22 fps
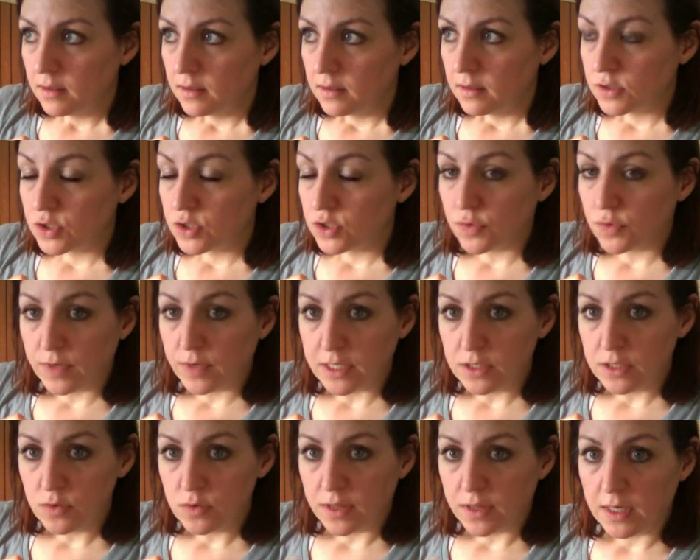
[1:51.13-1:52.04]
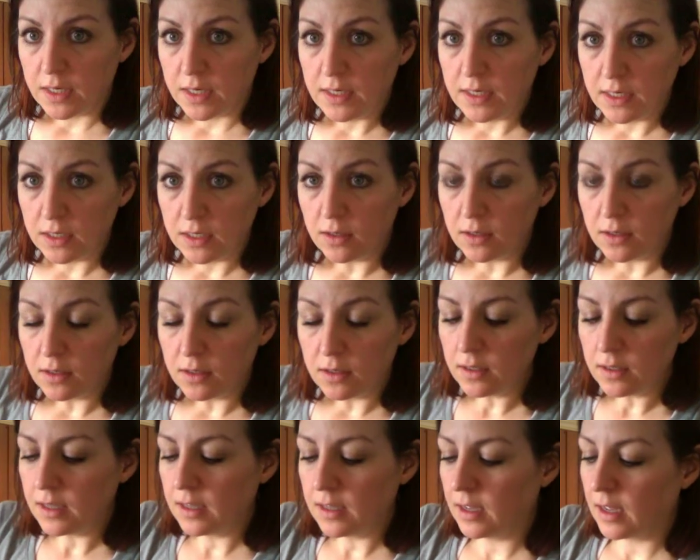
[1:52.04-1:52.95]
syringe with a
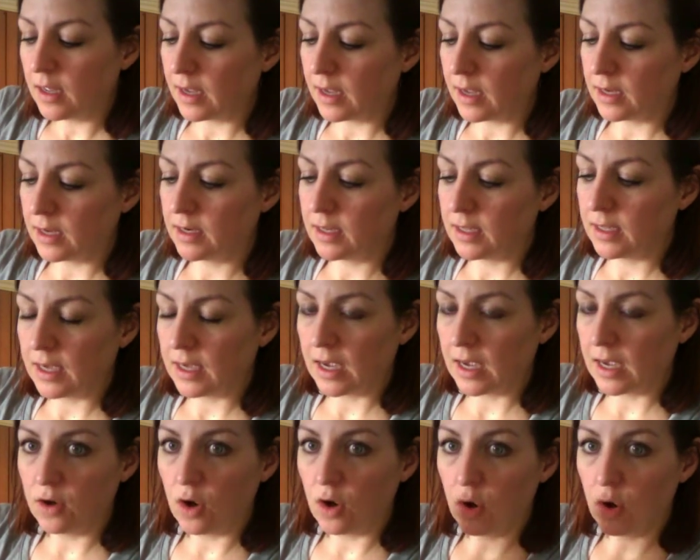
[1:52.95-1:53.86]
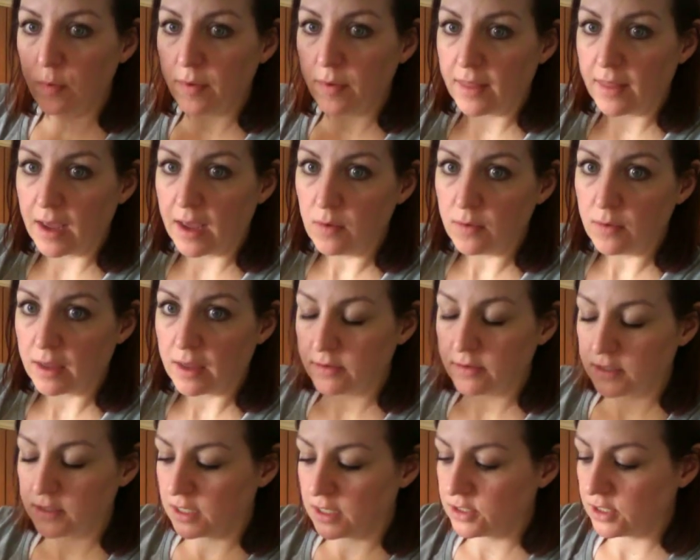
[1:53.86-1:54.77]
needle. I can, again, open that
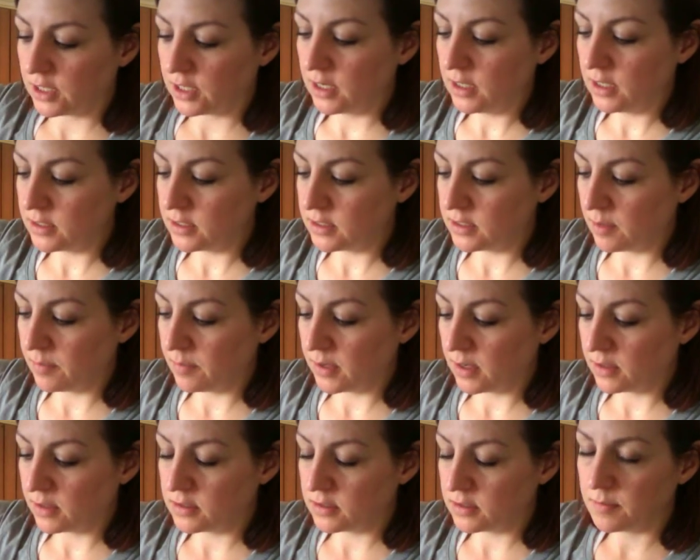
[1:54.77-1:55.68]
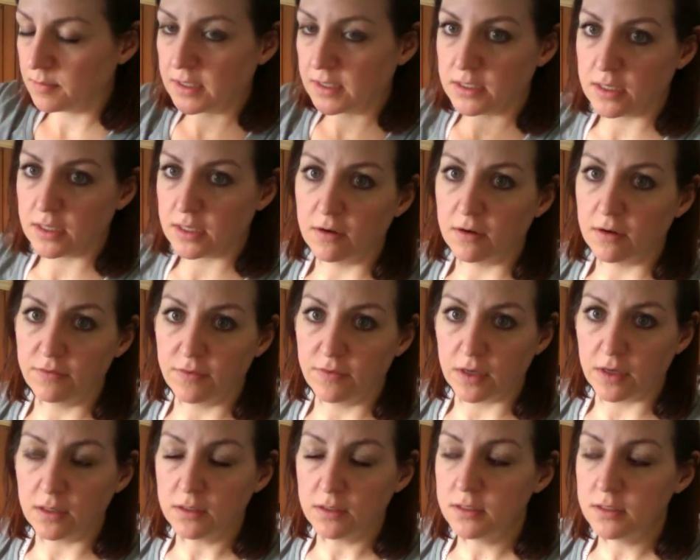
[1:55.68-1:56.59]
without touching it, dump it onto my sterile
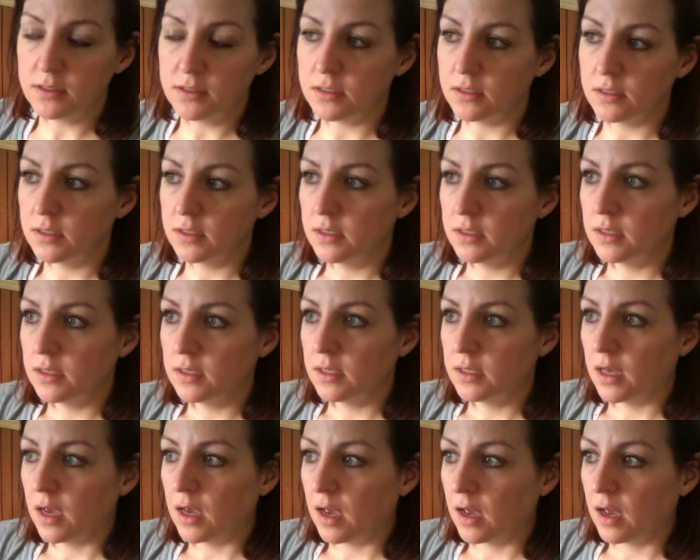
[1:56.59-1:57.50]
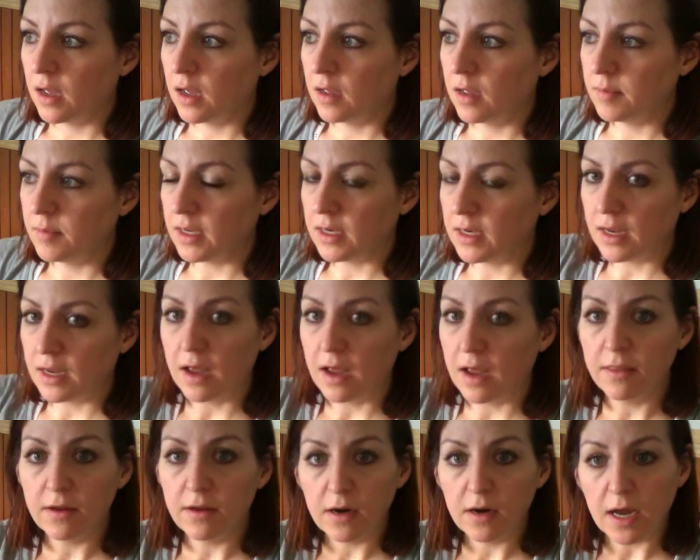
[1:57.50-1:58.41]
field. Any
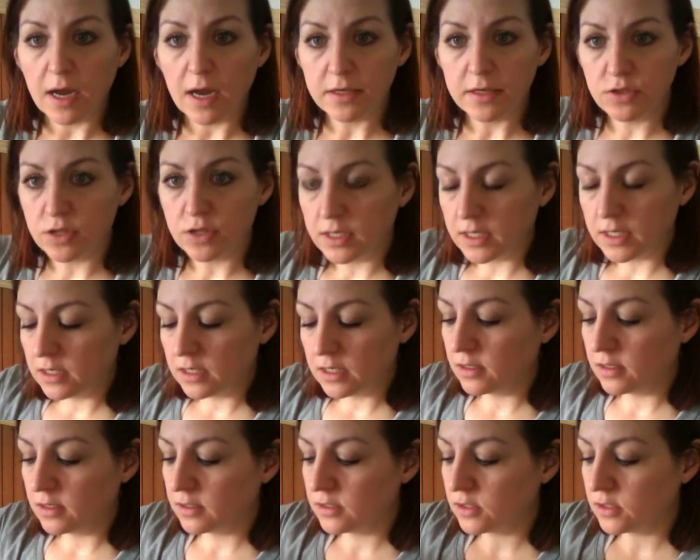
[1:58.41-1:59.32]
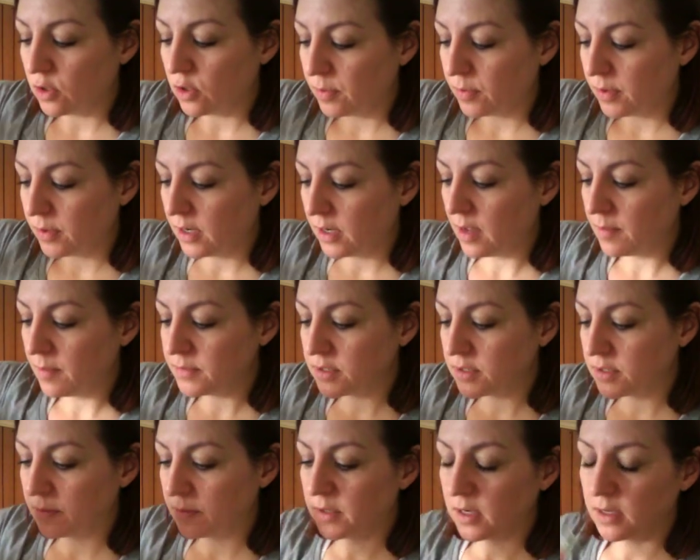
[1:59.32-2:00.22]
other extra needles, open it up,
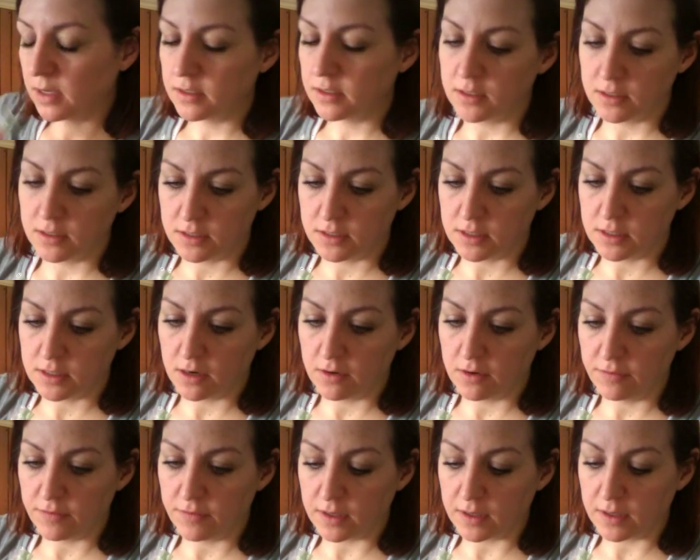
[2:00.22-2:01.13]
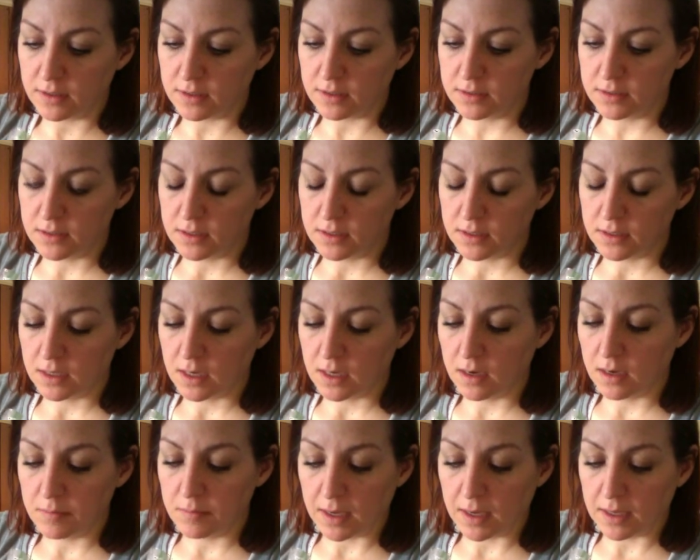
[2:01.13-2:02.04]
dump it onto the sterile field.
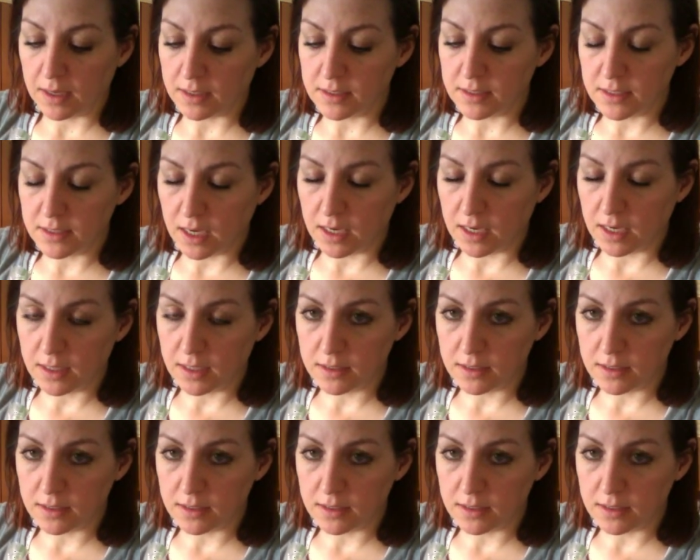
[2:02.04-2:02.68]
I can take